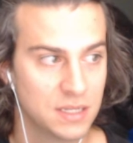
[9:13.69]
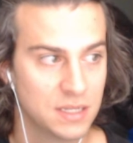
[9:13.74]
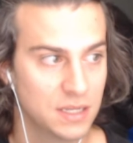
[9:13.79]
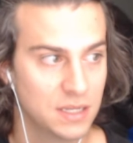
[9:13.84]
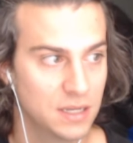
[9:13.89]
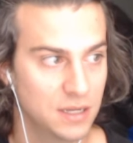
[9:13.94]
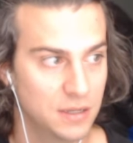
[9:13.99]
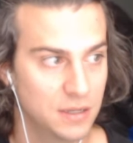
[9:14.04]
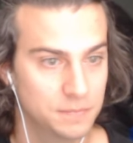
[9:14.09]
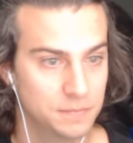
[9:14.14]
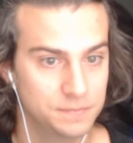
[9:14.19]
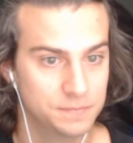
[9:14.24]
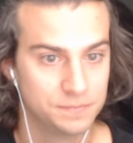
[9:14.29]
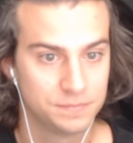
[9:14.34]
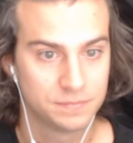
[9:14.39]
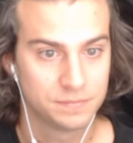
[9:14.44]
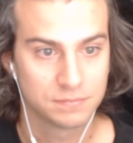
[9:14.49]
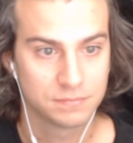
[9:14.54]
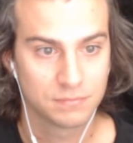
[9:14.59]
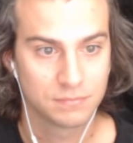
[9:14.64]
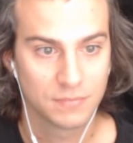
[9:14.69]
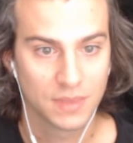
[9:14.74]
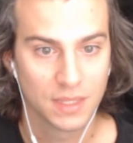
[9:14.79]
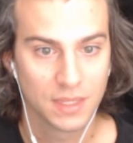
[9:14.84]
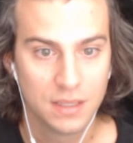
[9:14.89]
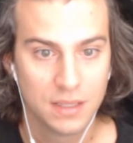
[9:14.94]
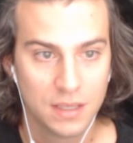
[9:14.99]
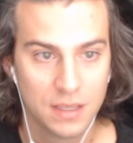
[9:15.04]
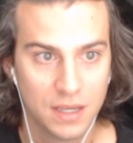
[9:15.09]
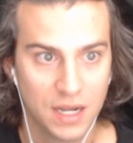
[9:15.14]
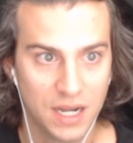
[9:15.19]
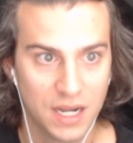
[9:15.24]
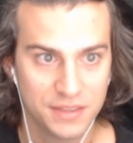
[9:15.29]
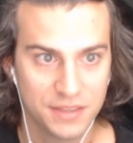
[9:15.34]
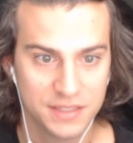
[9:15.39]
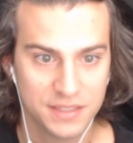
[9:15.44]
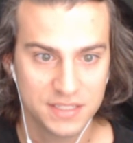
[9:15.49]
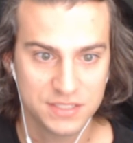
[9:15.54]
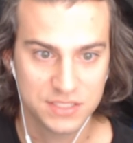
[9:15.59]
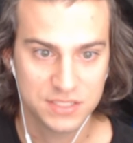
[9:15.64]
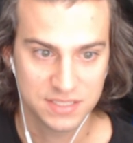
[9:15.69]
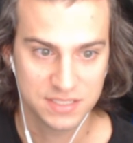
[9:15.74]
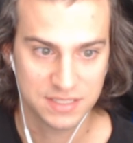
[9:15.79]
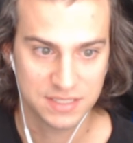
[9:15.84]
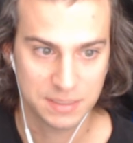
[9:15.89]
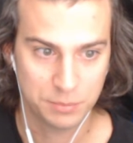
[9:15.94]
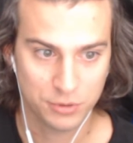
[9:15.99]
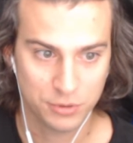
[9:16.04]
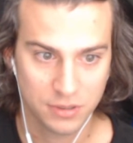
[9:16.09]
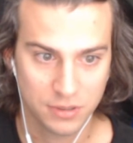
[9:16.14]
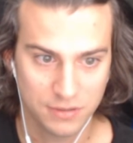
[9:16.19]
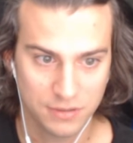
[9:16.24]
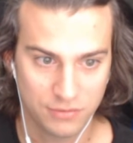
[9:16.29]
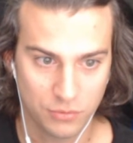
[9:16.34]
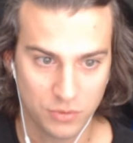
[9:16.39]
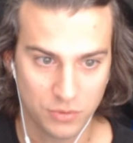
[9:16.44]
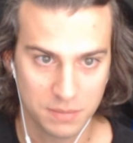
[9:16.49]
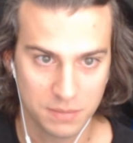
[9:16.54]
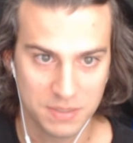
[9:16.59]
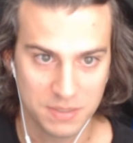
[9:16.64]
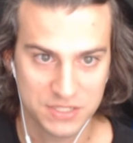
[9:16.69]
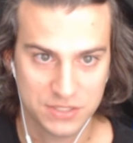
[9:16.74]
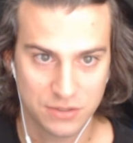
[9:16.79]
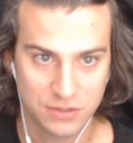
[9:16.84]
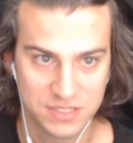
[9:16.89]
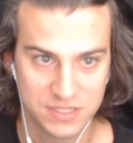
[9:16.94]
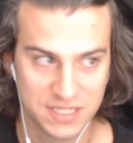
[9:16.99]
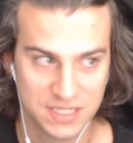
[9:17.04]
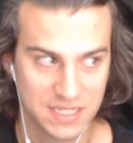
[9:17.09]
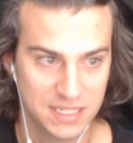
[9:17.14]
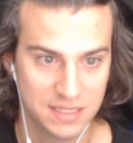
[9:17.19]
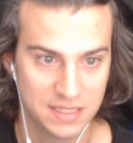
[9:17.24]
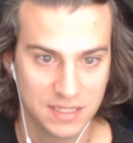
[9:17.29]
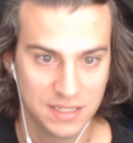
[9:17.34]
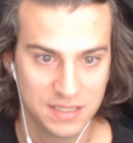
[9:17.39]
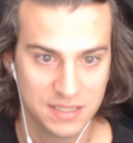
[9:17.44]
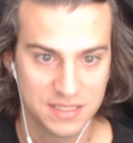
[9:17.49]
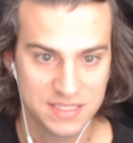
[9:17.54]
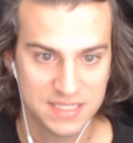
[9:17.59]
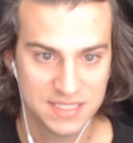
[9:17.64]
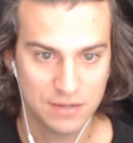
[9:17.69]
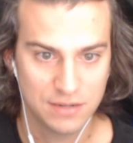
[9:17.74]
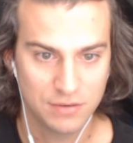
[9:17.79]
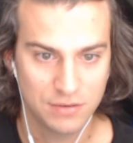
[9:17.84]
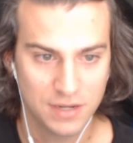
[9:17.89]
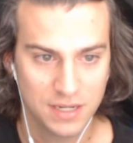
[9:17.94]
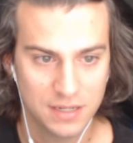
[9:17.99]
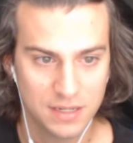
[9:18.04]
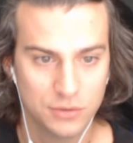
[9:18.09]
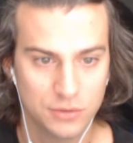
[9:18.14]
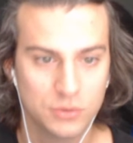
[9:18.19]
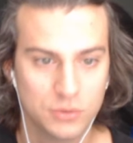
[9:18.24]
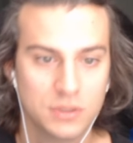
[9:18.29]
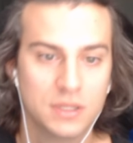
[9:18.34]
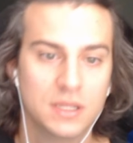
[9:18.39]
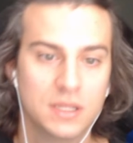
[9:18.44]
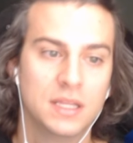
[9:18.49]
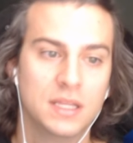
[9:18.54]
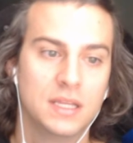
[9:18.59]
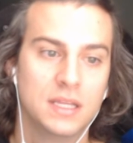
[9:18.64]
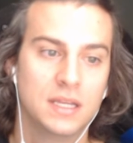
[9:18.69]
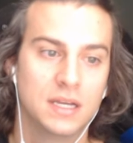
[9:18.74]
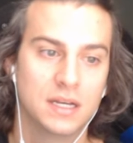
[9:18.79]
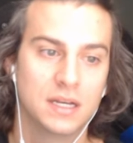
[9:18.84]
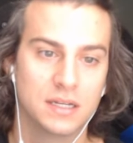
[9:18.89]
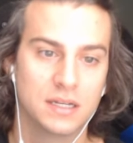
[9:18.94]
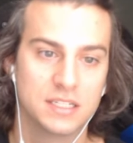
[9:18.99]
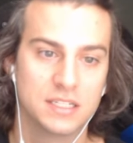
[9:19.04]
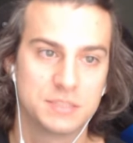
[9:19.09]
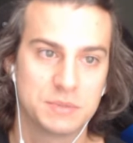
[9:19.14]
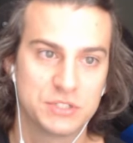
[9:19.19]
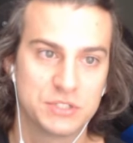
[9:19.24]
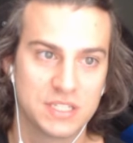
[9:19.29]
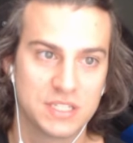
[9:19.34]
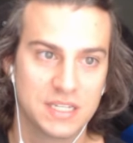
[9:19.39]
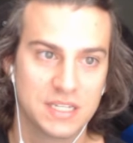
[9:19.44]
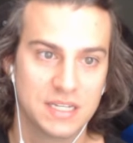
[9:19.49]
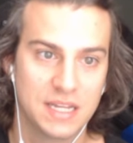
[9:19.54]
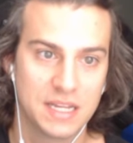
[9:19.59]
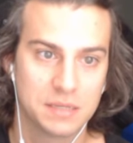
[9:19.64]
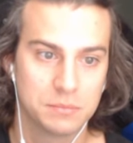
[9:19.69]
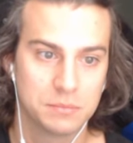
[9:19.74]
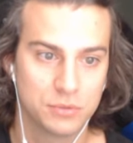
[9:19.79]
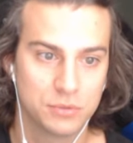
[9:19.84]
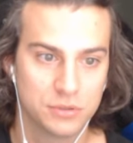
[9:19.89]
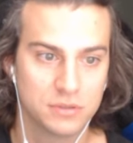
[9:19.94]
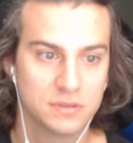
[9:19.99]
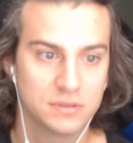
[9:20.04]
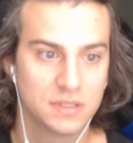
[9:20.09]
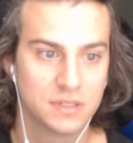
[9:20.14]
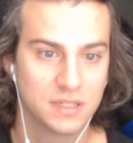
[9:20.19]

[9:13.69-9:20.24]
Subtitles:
I think this is a sleeper card for one of the best cards in the set right now, especially in Amber.